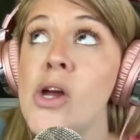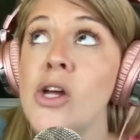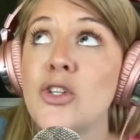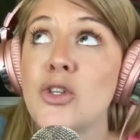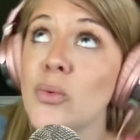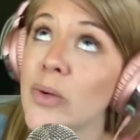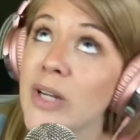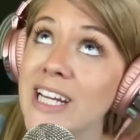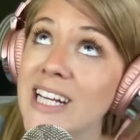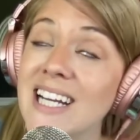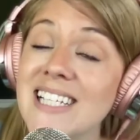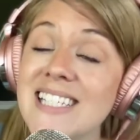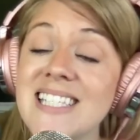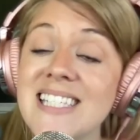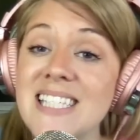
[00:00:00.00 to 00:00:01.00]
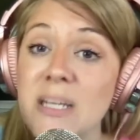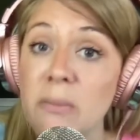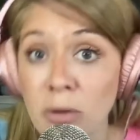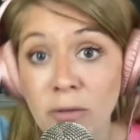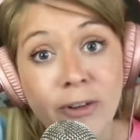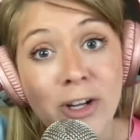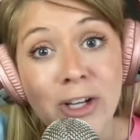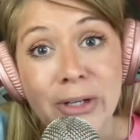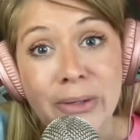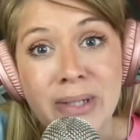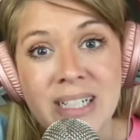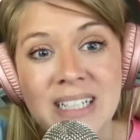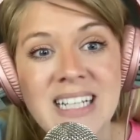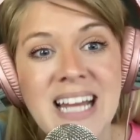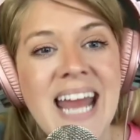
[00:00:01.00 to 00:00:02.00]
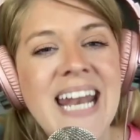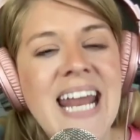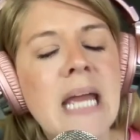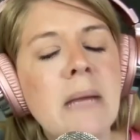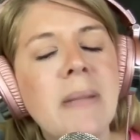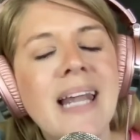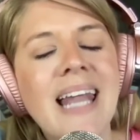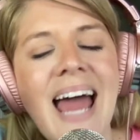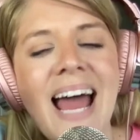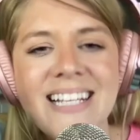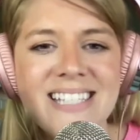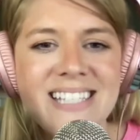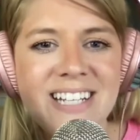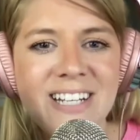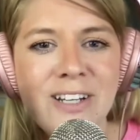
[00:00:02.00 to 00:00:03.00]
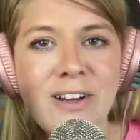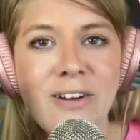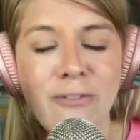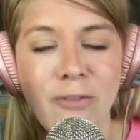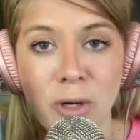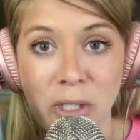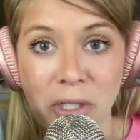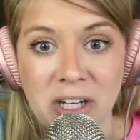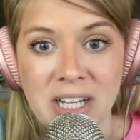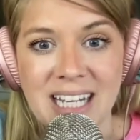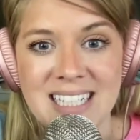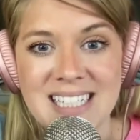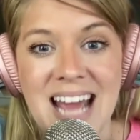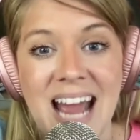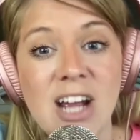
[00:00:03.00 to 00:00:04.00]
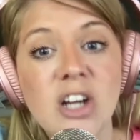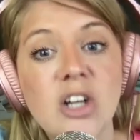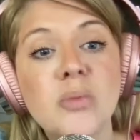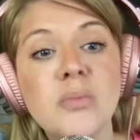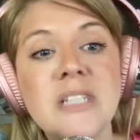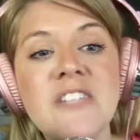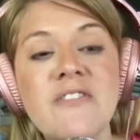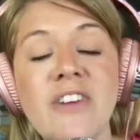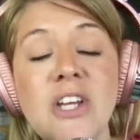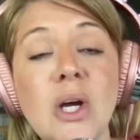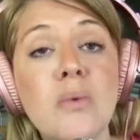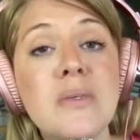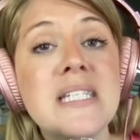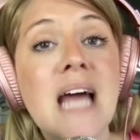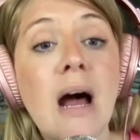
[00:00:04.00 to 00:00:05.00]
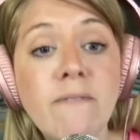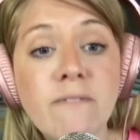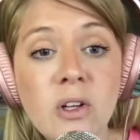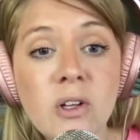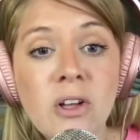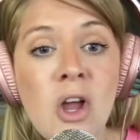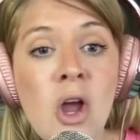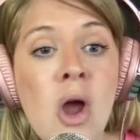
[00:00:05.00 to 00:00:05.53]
to read simple for you and a blast for your kids. I hope this video was helpful.